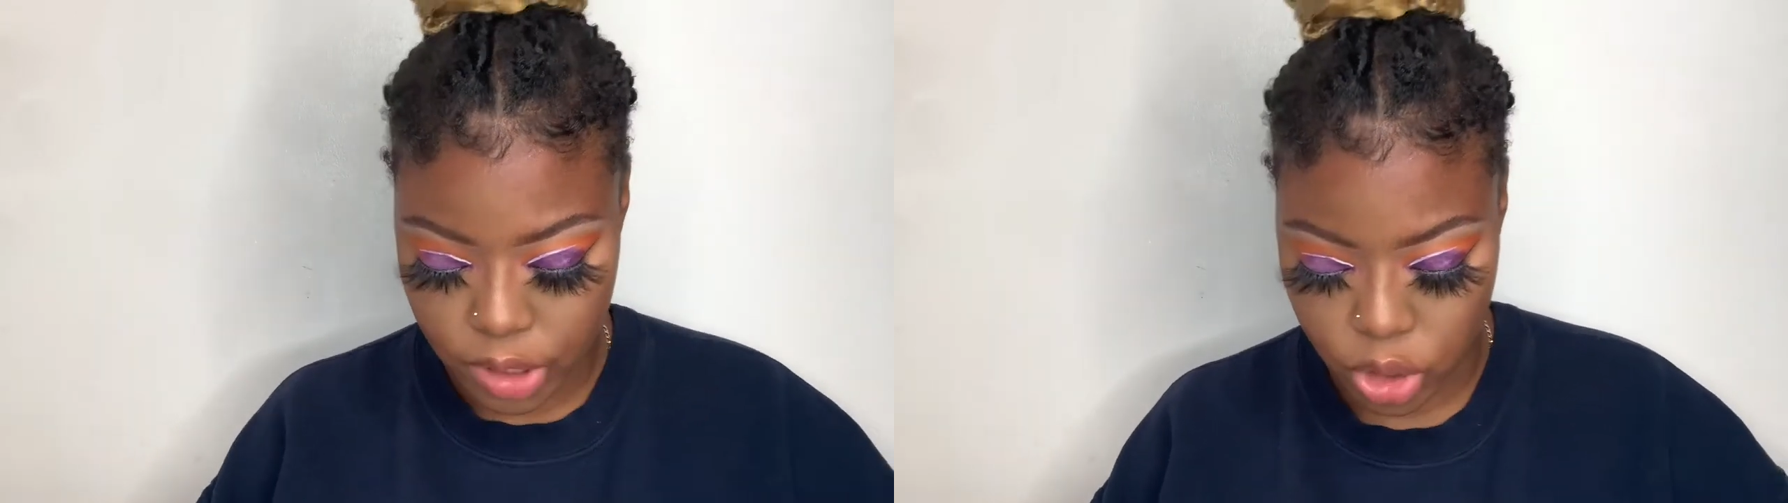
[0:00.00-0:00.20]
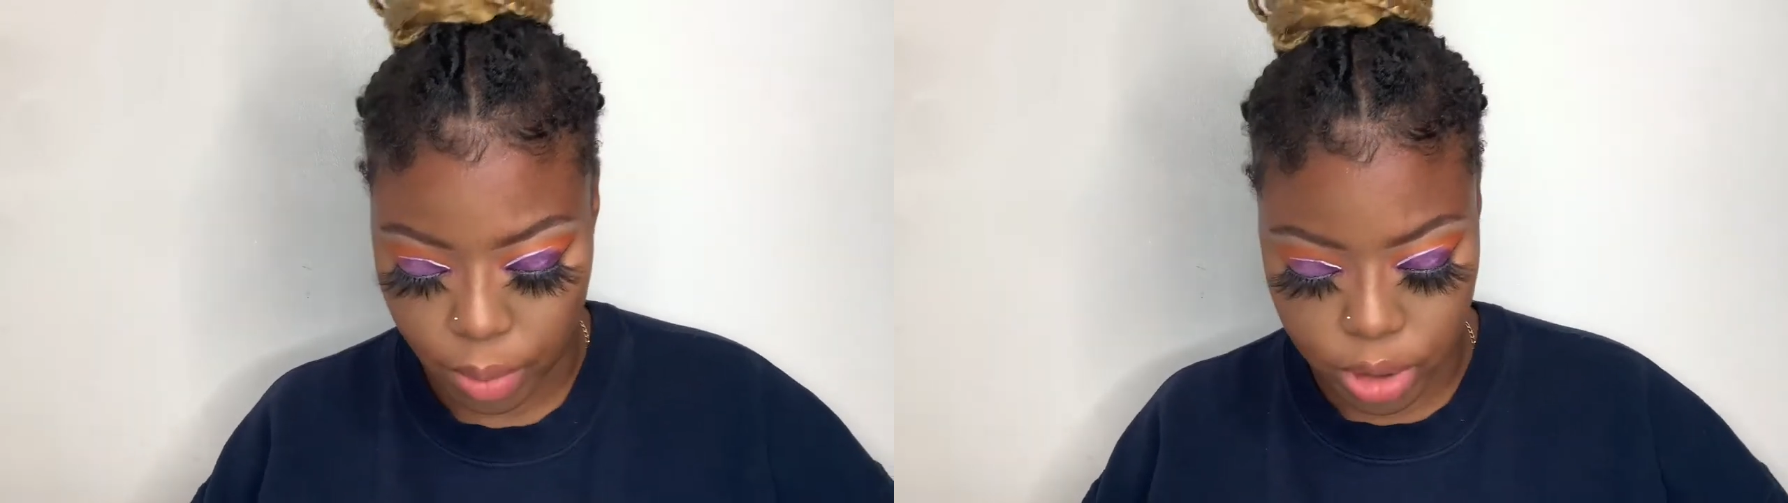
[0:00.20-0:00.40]

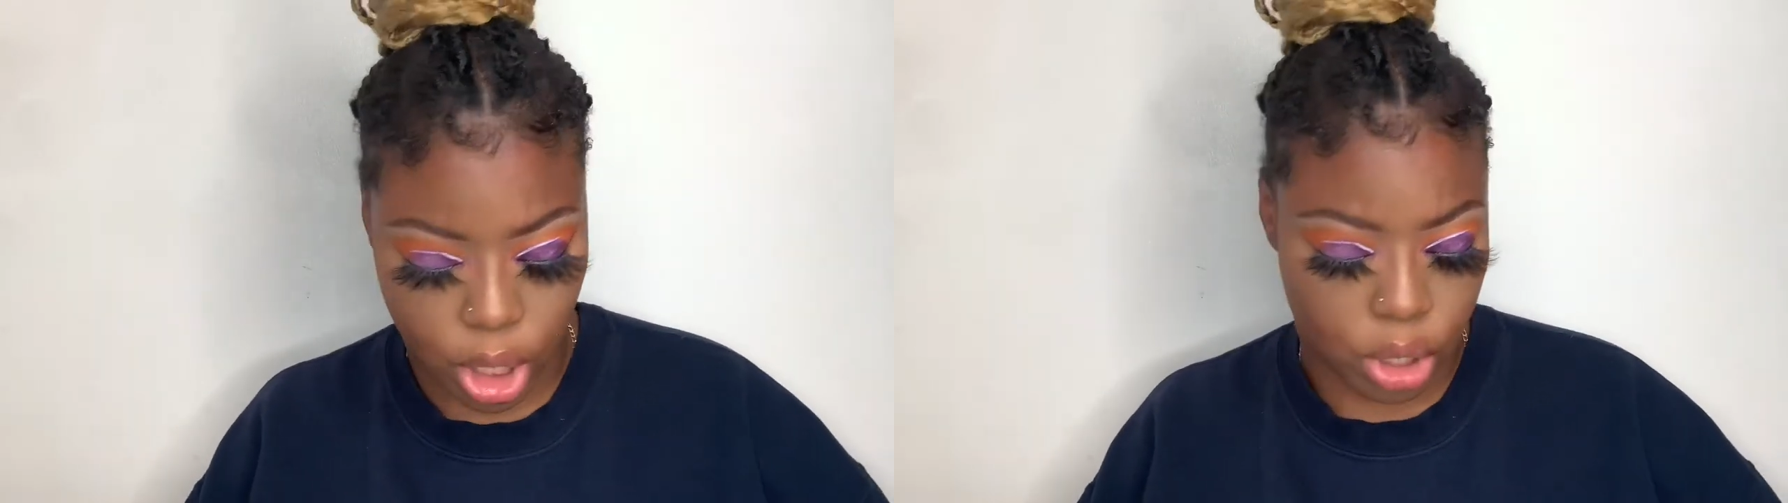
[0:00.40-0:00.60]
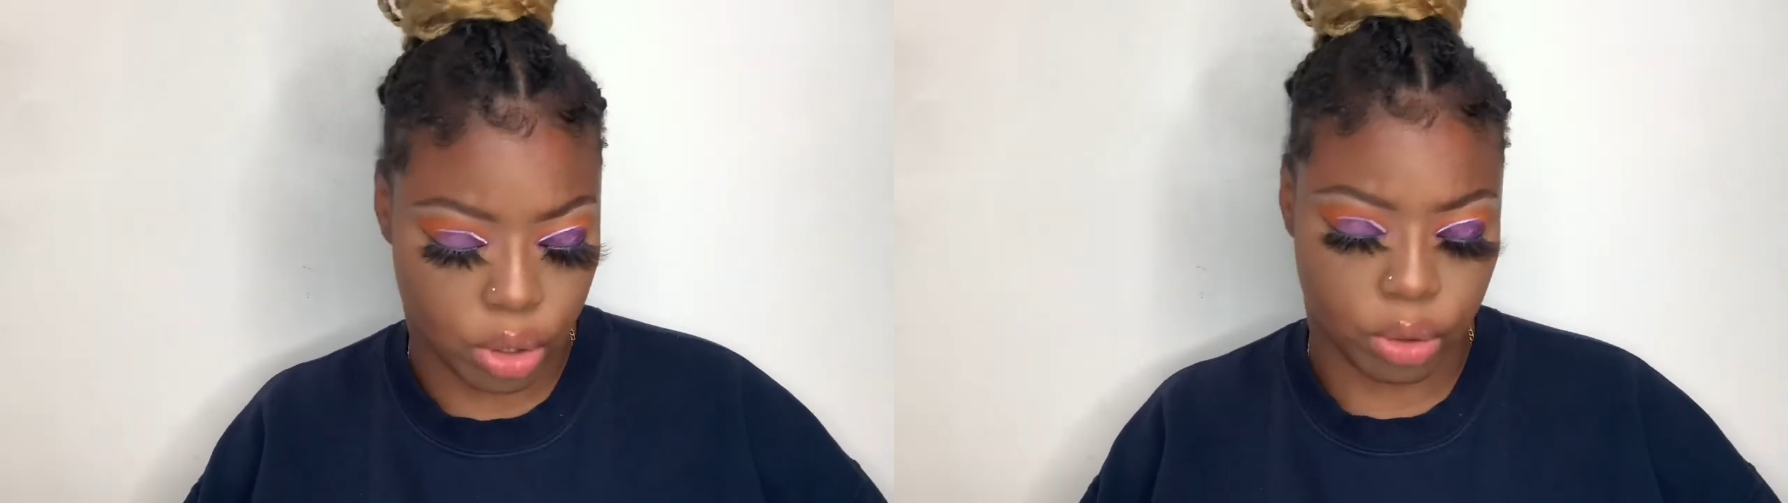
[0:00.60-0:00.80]
top
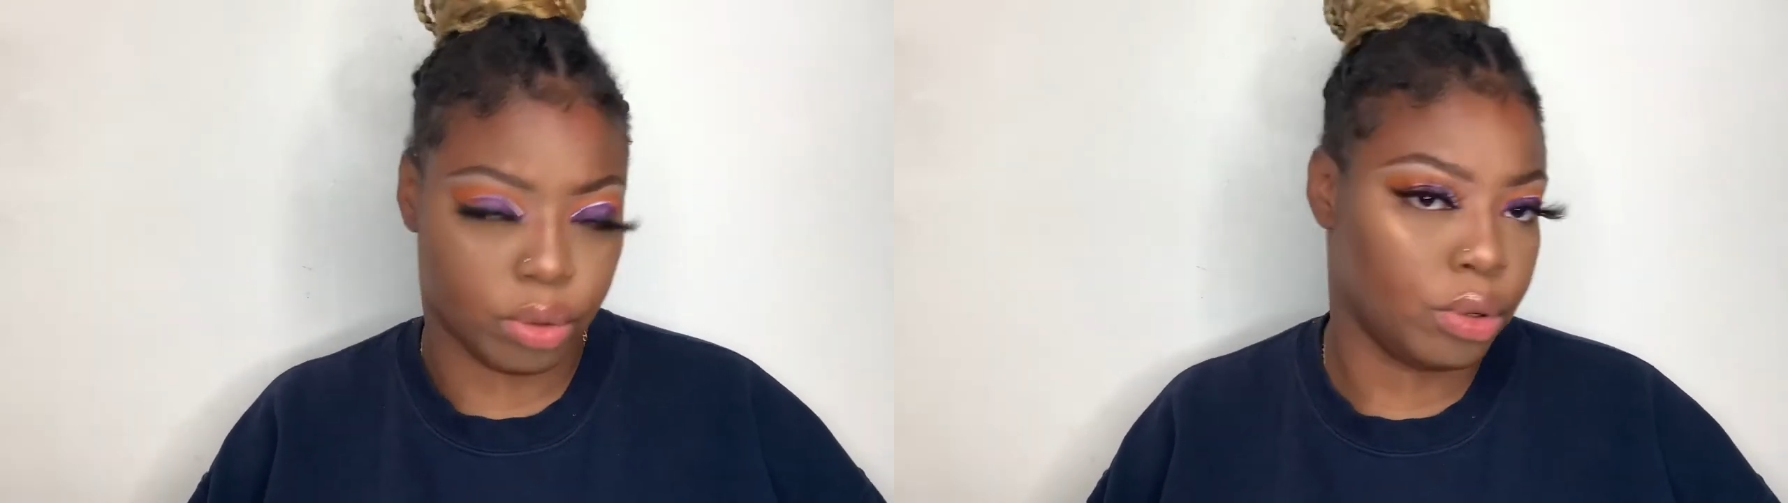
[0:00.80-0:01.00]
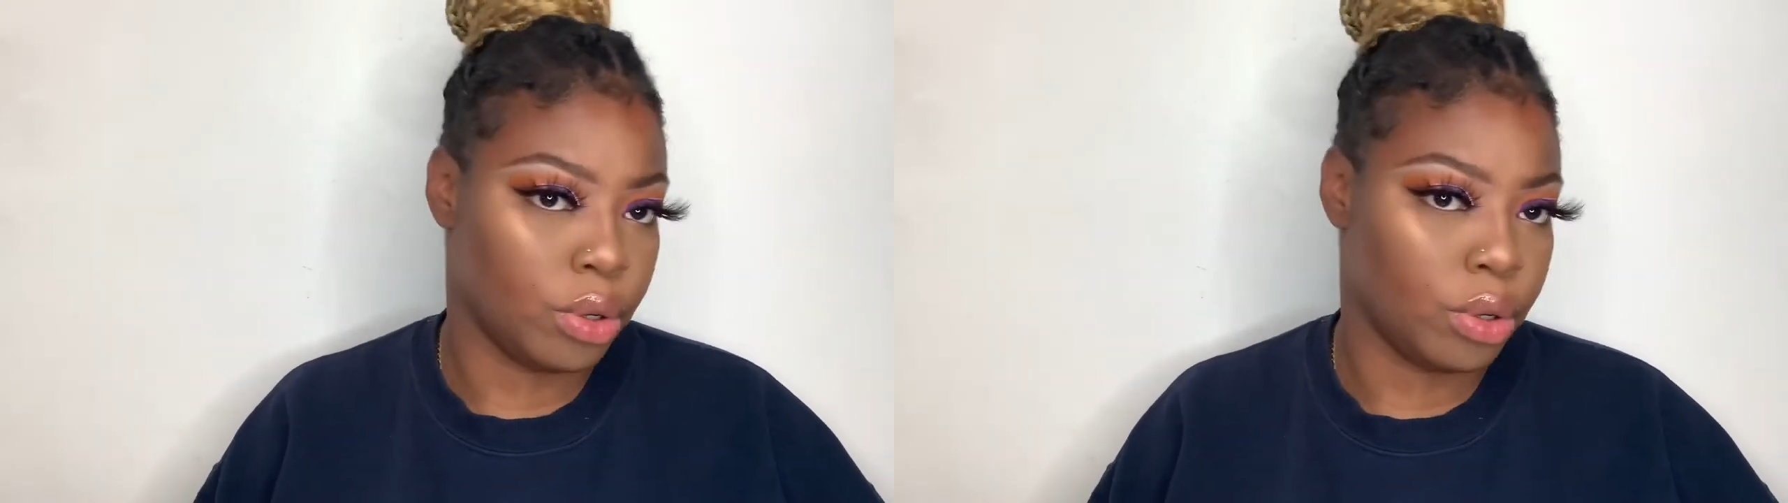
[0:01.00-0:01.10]
coat